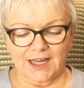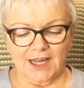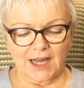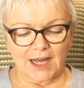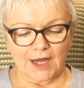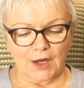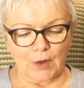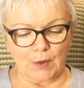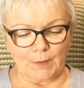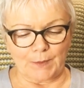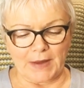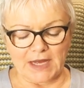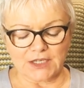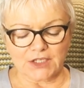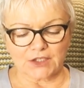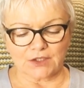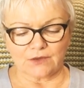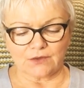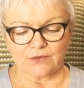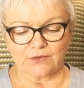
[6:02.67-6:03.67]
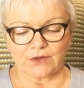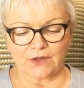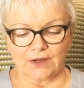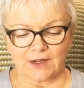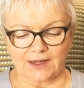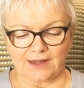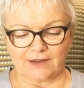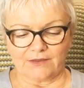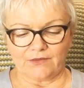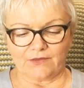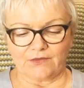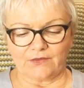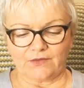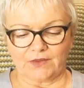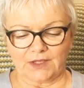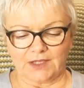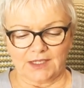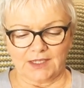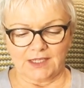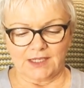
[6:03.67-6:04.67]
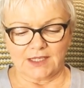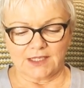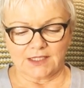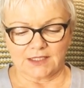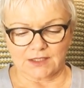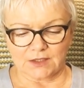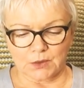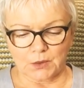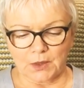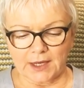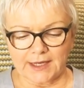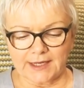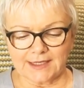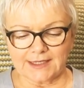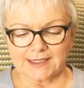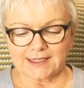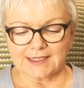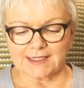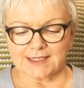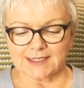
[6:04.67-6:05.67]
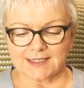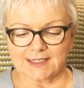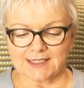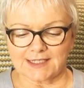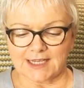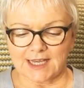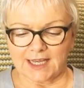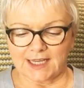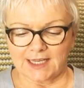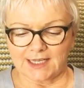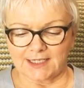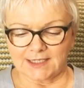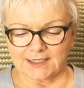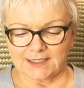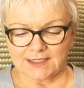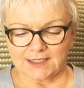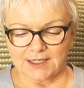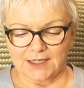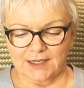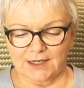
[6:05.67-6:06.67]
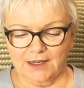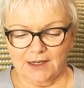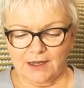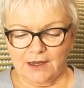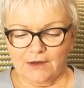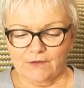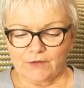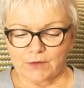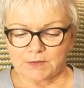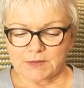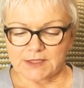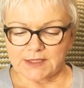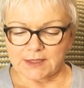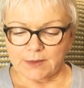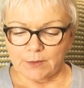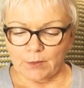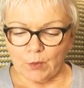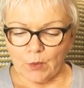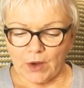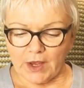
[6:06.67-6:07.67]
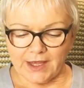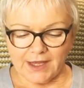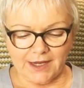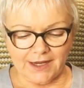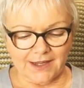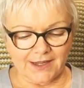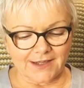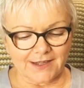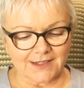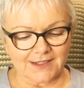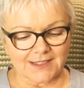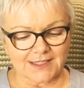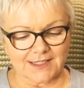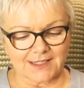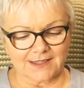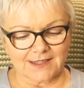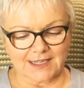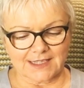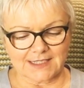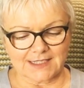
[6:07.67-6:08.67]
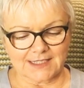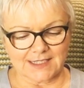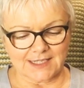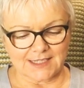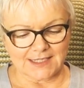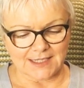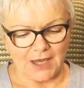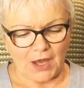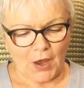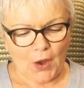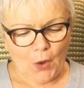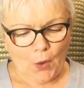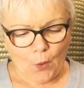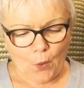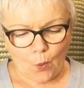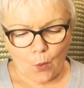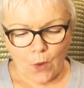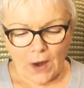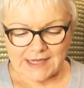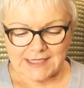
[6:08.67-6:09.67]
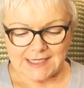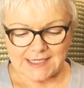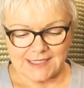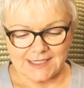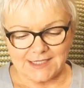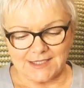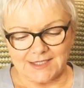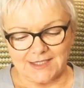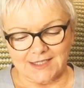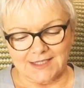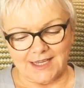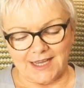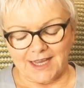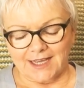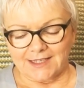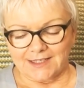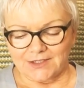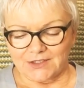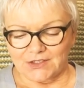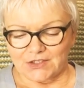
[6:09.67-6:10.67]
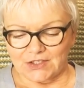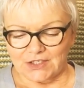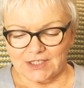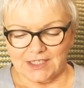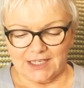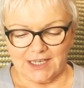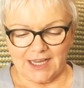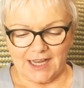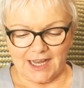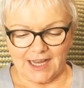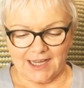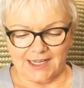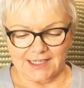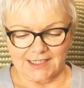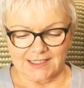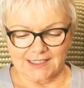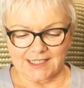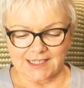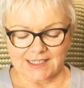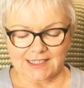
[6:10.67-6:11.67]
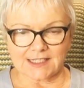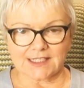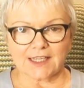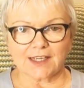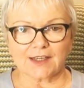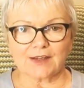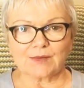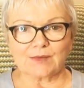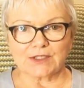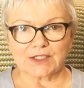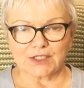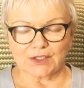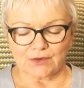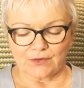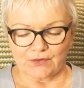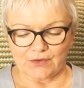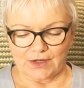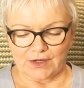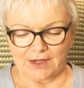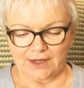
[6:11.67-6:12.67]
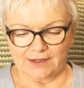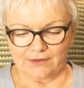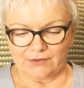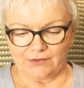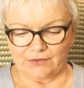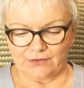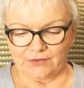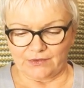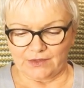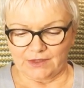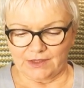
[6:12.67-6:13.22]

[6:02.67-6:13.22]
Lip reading: Our passion for life is quietly sustained from somewhere in us that is wedded to the energy and excitement of life.